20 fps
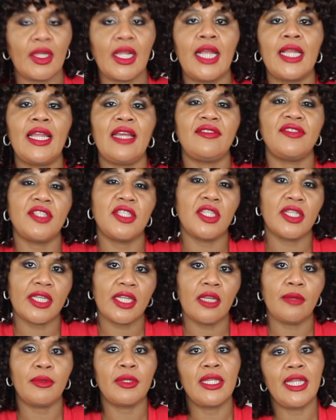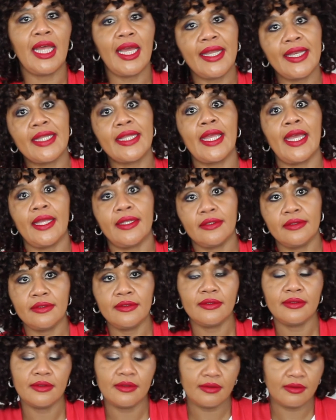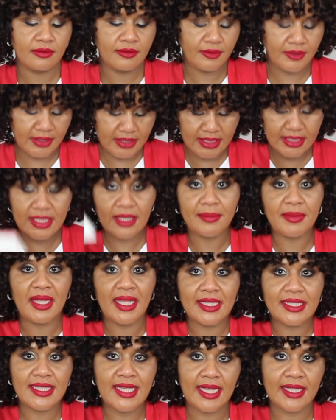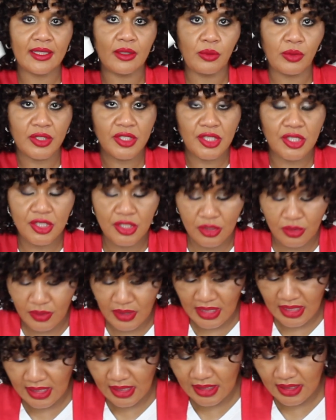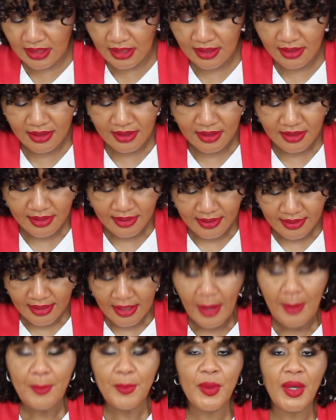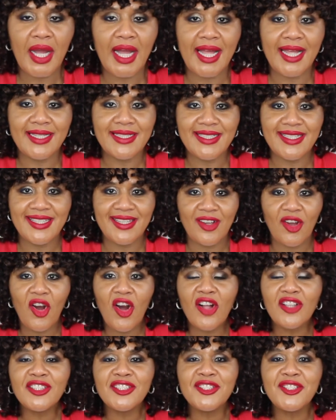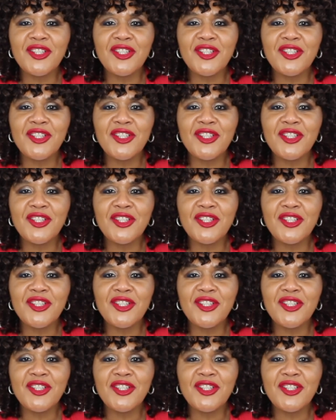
I'll have to look it up online again for to tell me exactly what to do with this. But all